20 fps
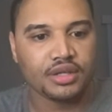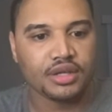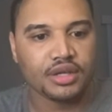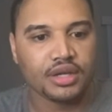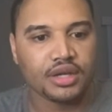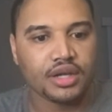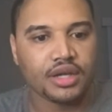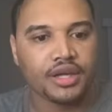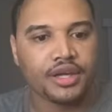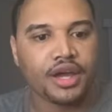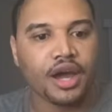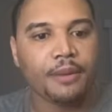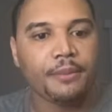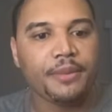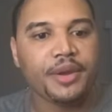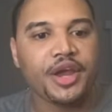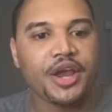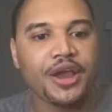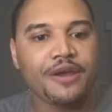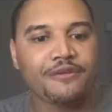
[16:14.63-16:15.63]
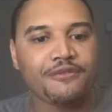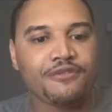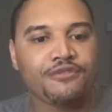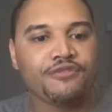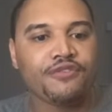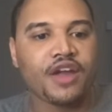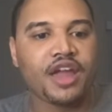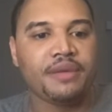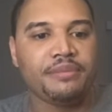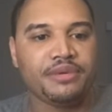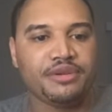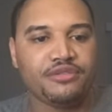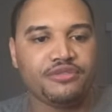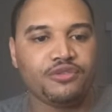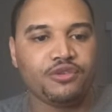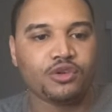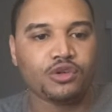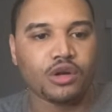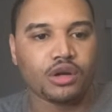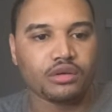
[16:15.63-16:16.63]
Come here and fight me for our